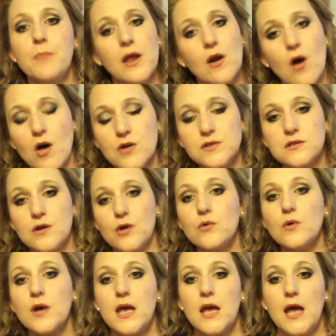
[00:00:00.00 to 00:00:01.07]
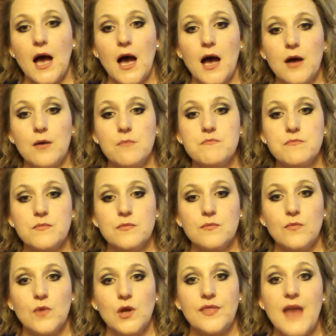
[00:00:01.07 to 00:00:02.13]
but also
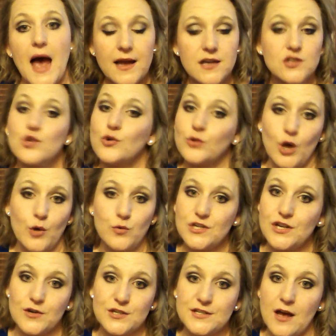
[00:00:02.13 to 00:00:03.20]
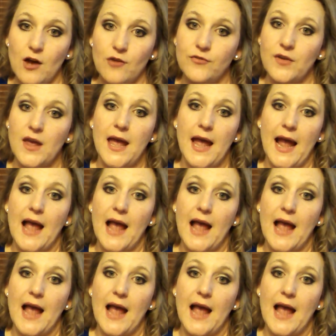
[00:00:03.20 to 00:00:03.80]
that is your loan to yourself.